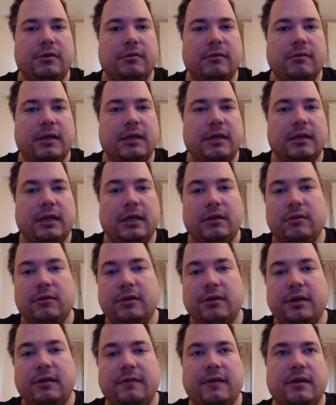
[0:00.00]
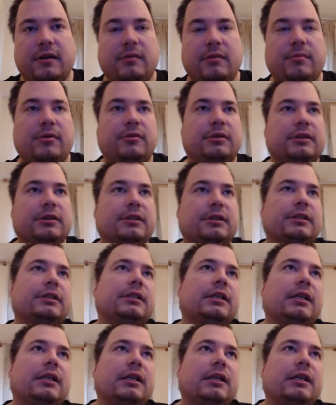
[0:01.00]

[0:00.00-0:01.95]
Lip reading: you, right, including the vendor bonuses.